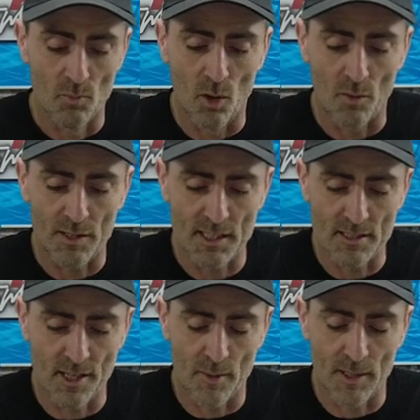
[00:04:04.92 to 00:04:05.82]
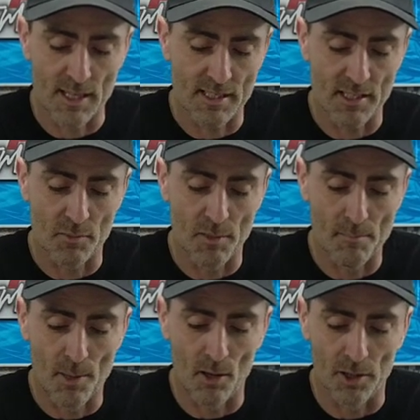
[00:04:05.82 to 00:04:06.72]
And what this is doing is this will
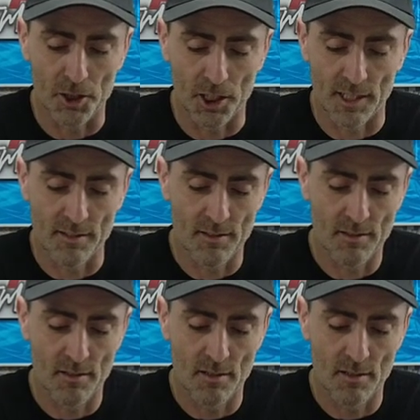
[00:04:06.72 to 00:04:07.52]
be polishing